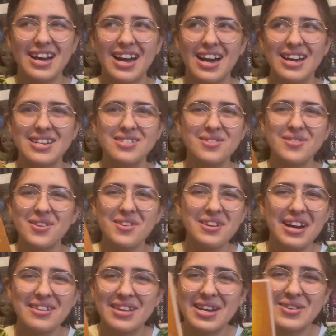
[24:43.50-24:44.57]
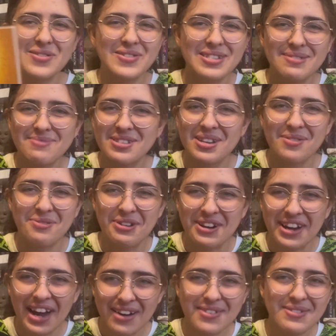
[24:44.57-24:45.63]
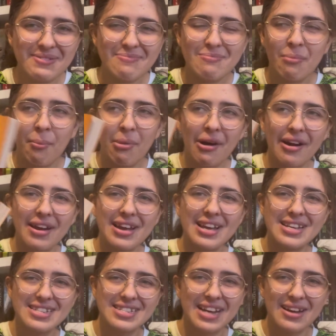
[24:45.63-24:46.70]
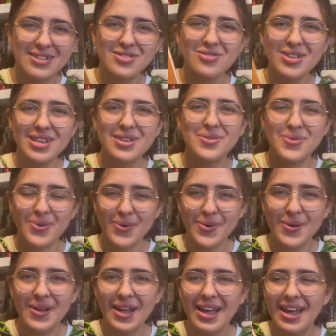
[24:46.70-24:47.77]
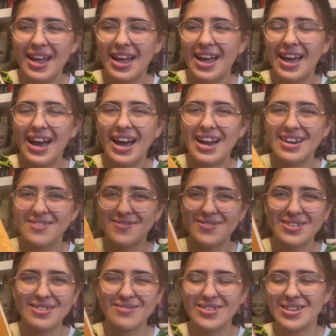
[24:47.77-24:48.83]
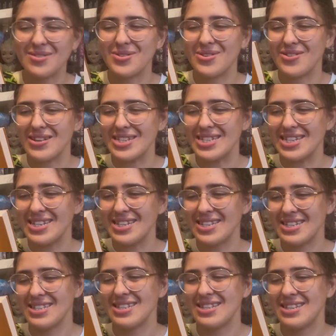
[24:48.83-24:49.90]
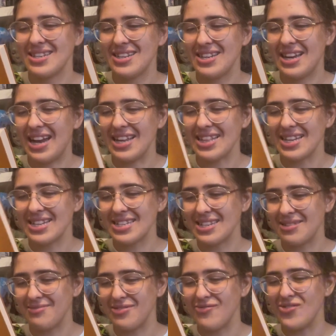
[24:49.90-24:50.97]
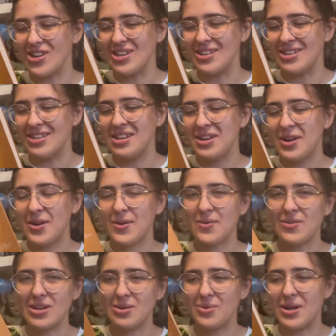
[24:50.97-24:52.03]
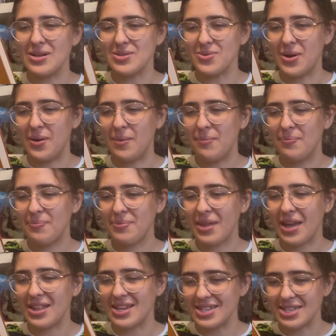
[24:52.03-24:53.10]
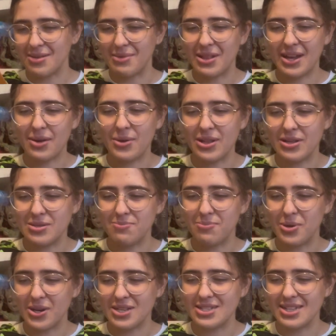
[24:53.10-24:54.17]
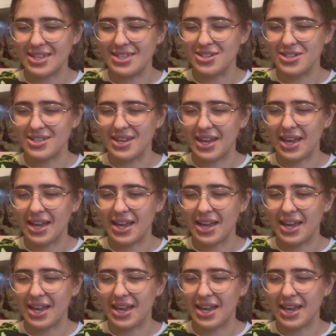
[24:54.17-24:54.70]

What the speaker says: I don't know how that concept's gonna work out, but it sounds really cool. I really, really want to read this. I think it's going to be written really well as well. I think it's going to be one of those books that's just